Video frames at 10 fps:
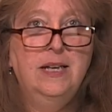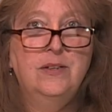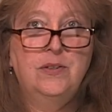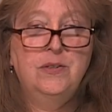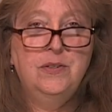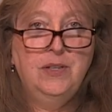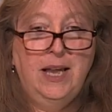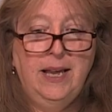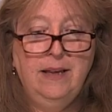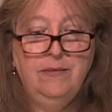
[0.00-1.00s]
So you'll
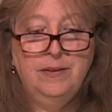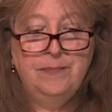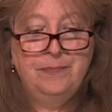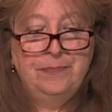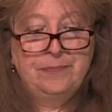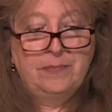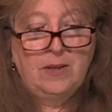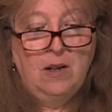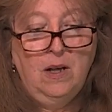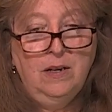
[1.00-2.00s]
have
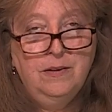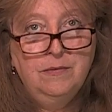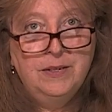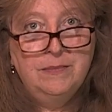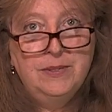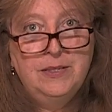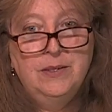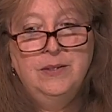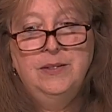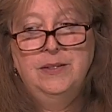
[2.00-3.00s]
all of the written
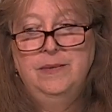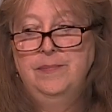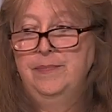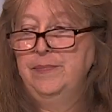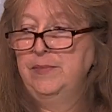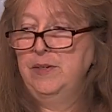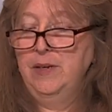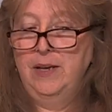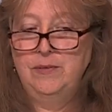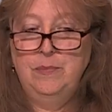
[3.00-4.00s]
material,
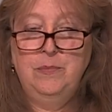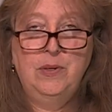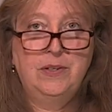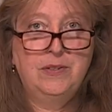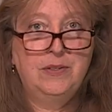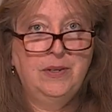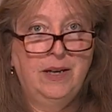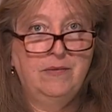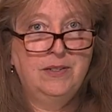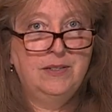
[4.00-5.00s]
you'll have the books, you'll
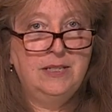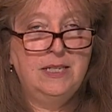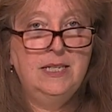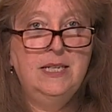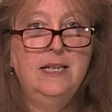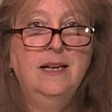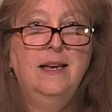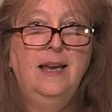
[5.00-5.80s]
have the CD,